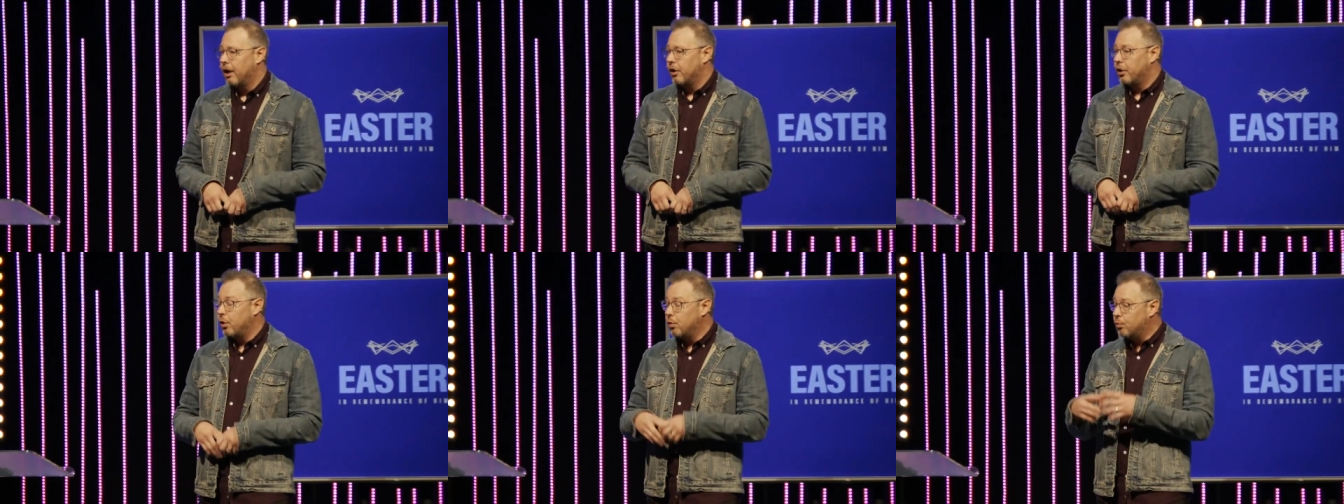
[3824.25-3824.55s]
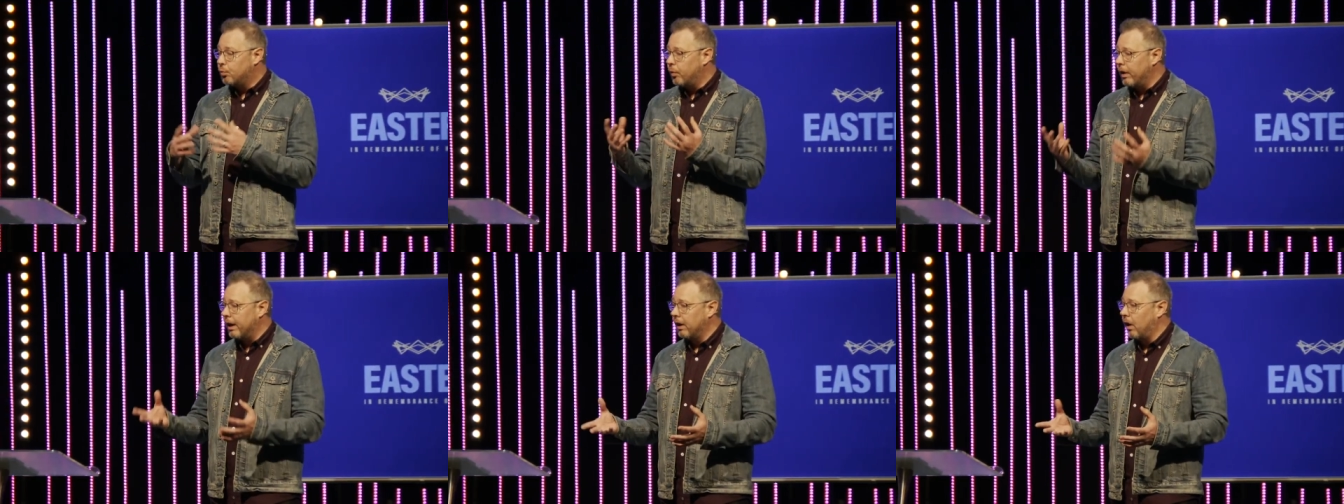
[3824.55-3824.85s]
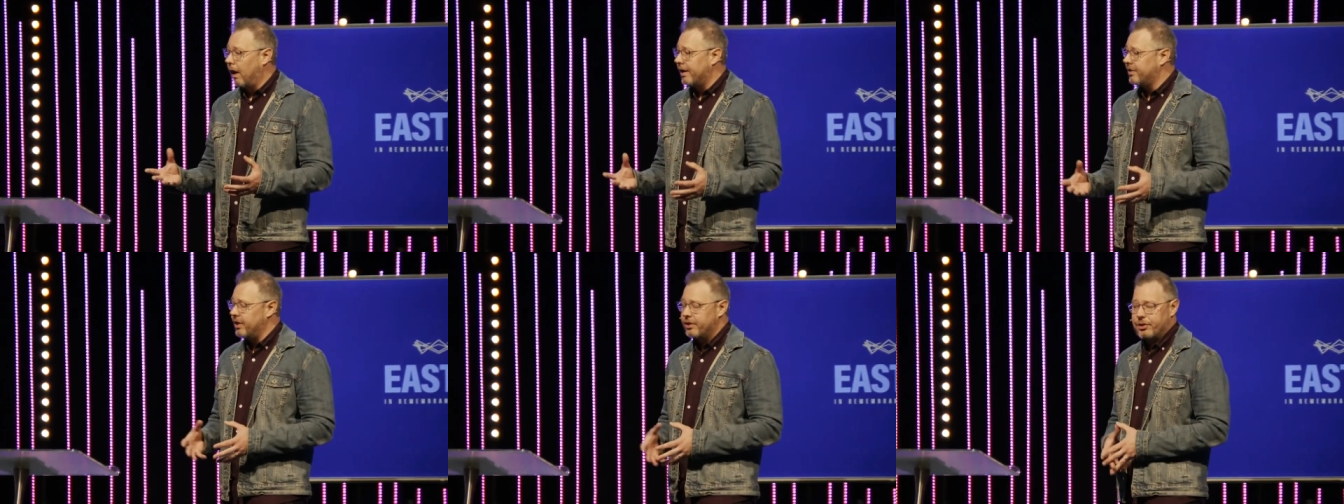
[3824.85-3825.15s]
you
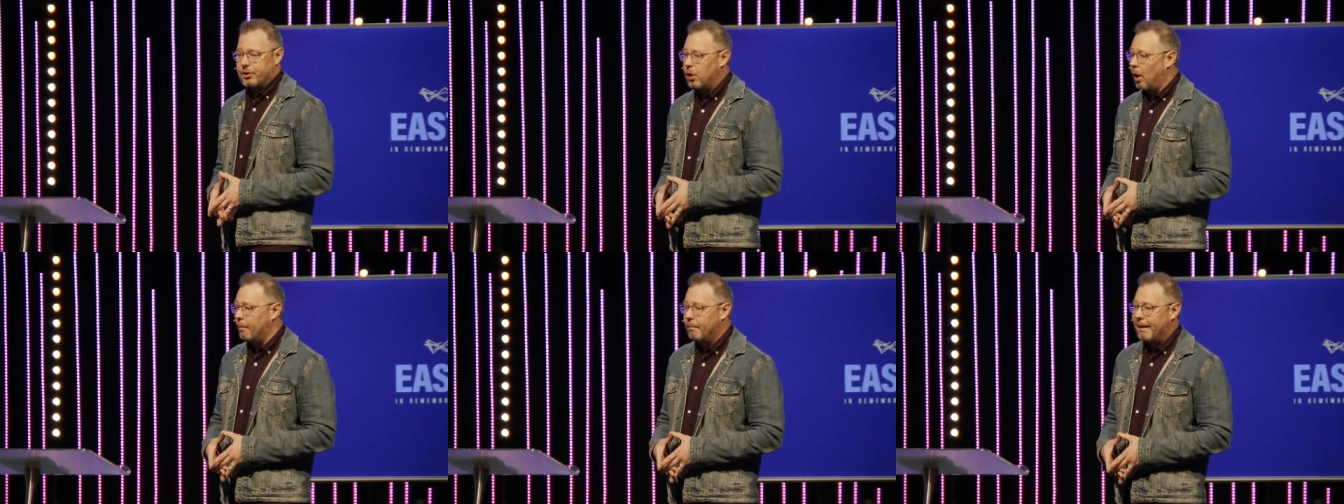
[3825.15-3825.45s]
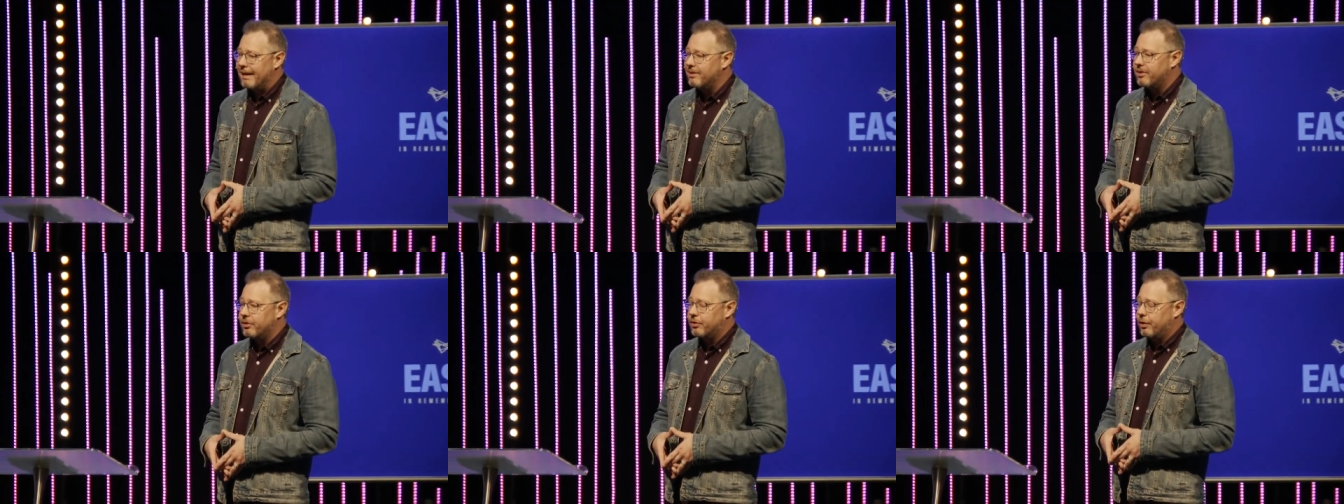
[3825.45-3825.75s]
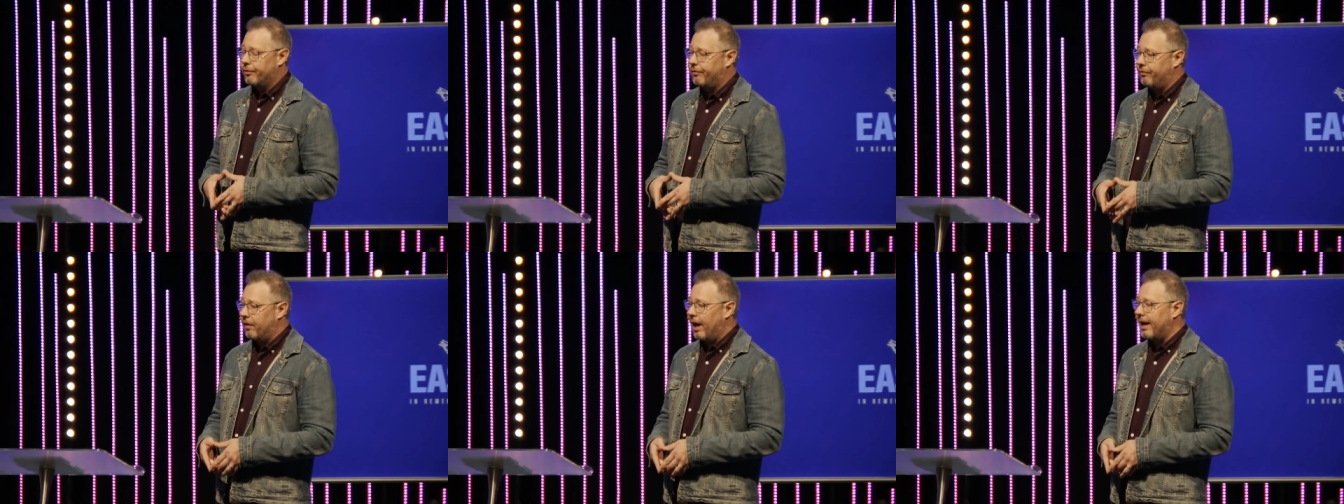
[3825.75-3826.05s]
realize it's not meant to
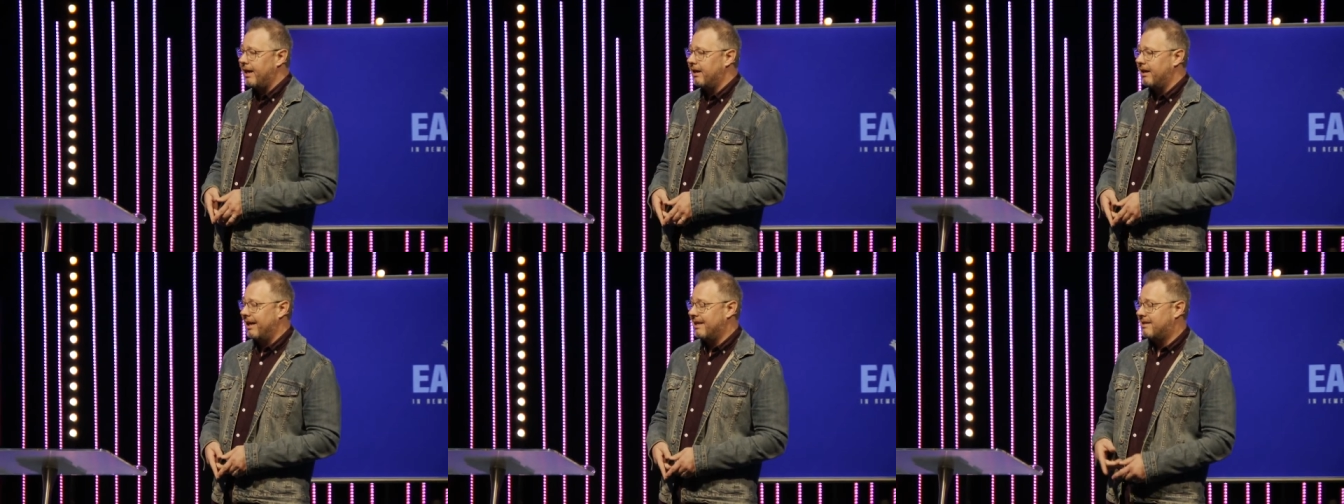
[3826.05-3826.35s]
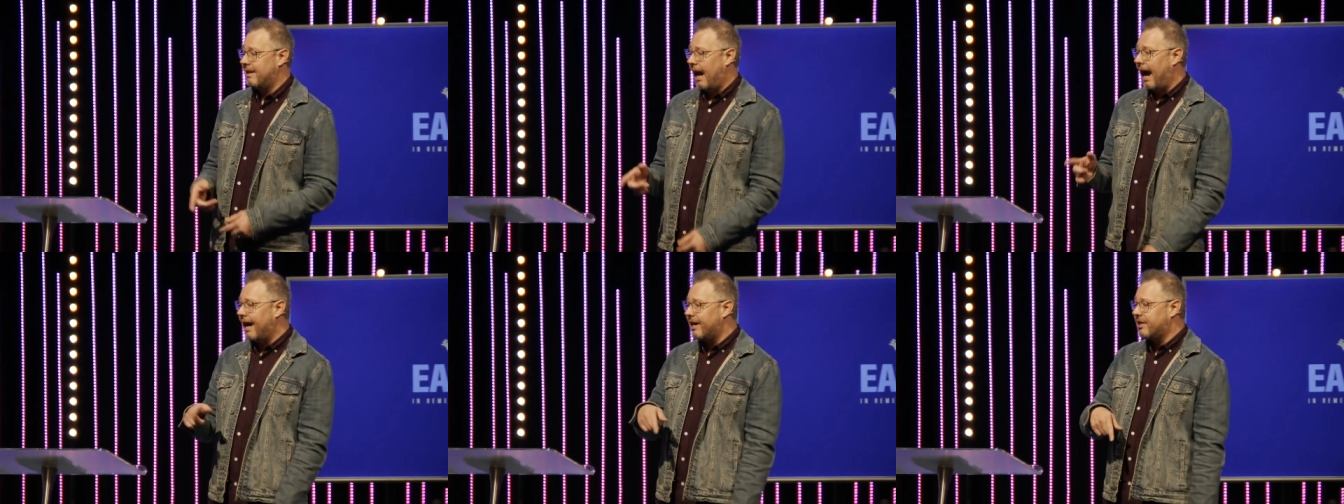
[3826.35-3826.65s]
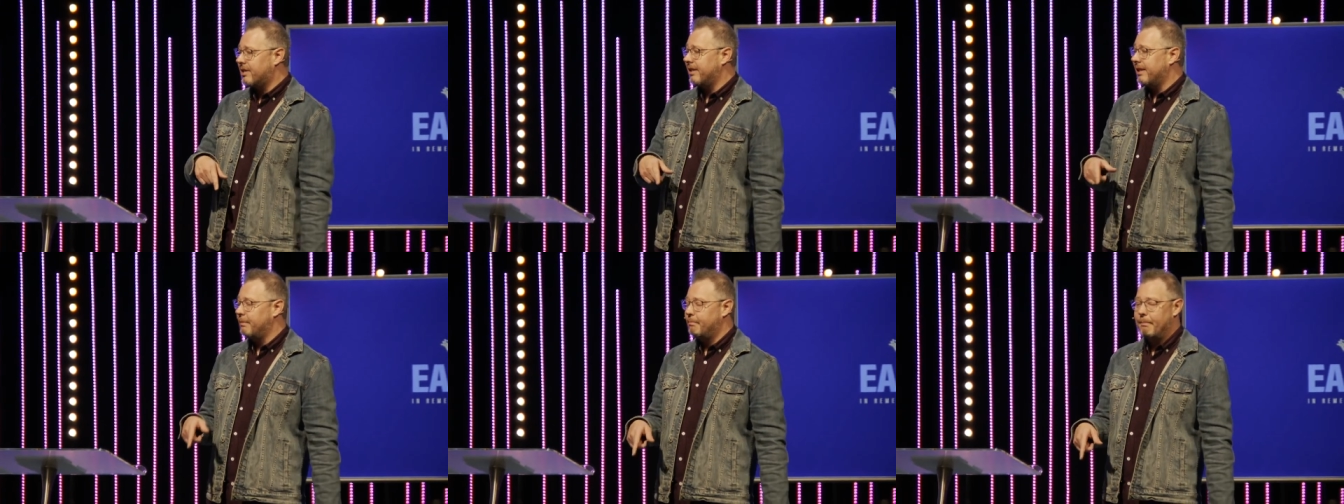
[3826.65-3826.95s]
deflate, it's
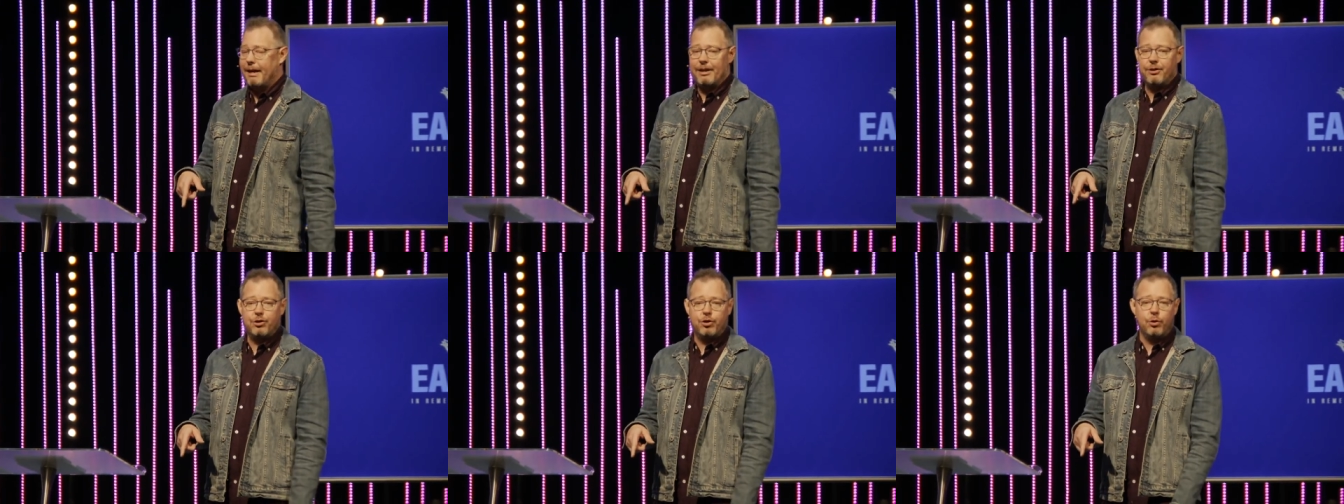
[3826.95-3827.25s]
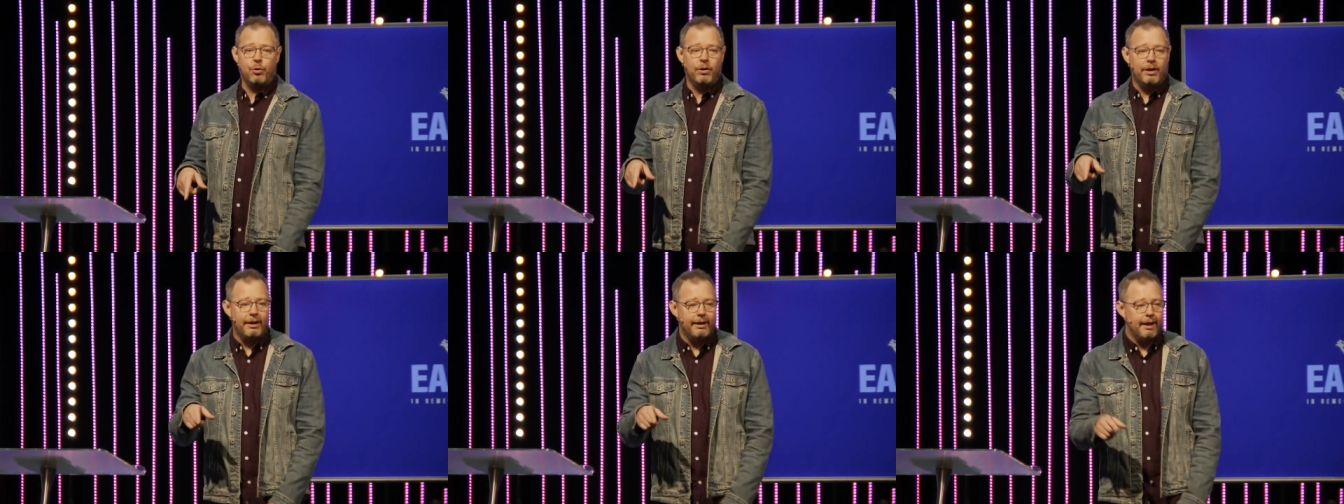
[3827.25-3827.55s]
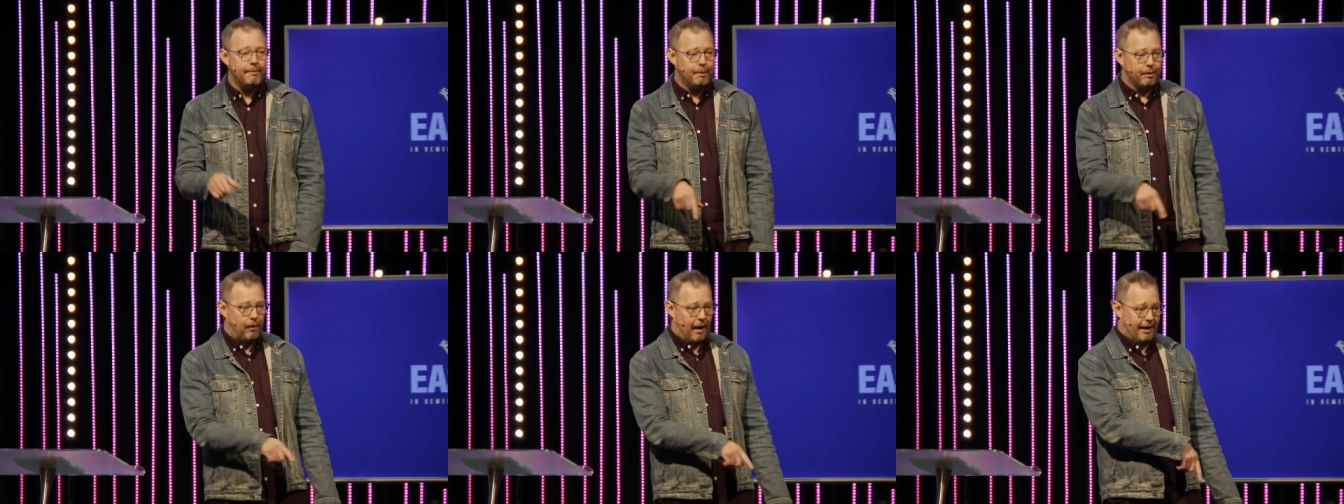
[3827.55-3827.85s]
actually meant to
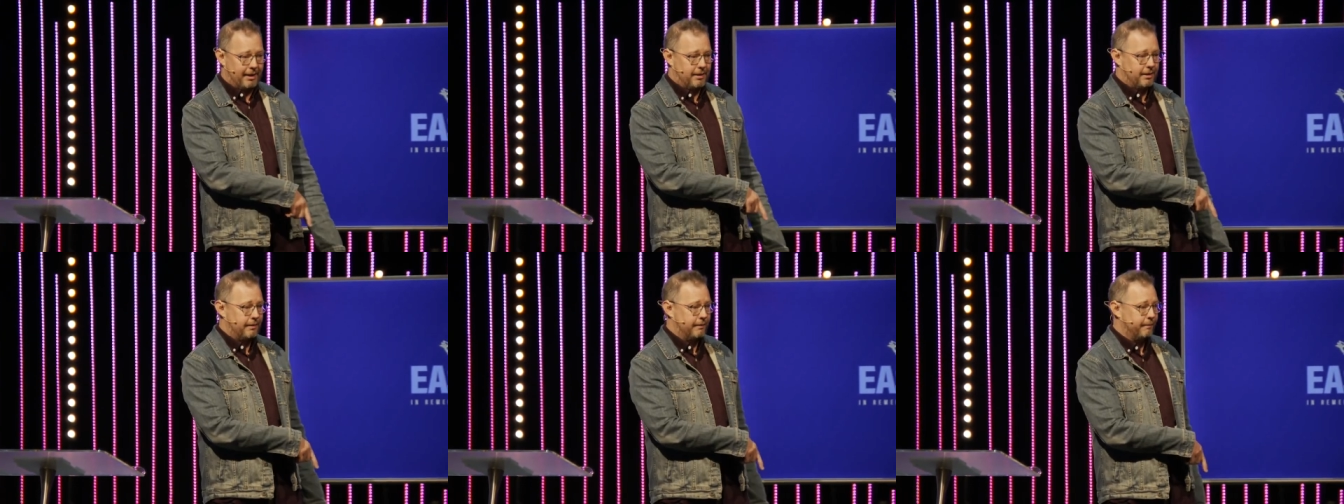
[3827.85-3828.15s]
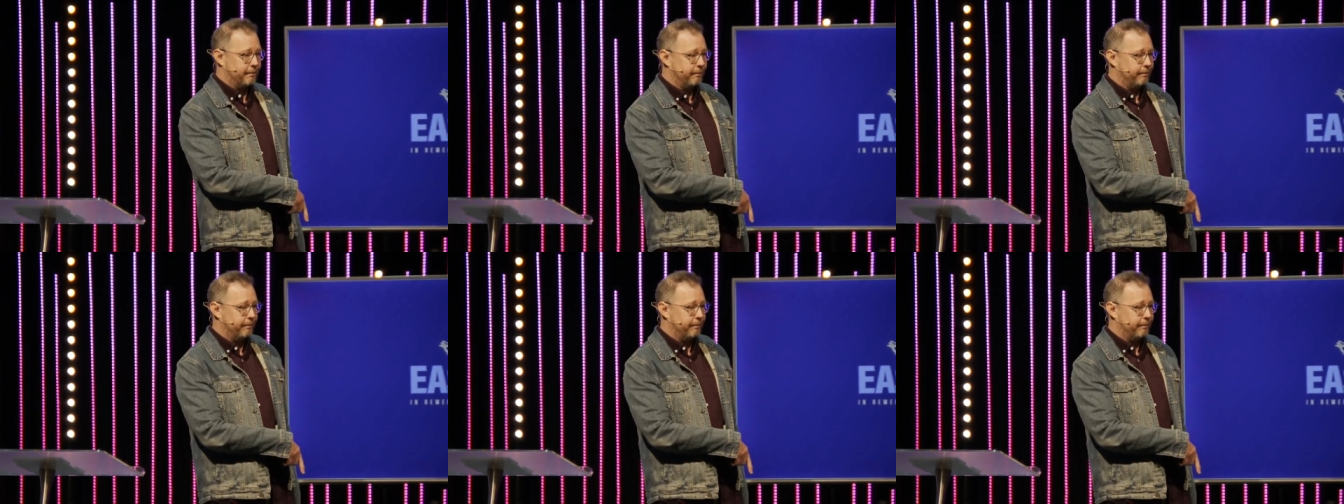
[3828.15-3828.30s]
liberate.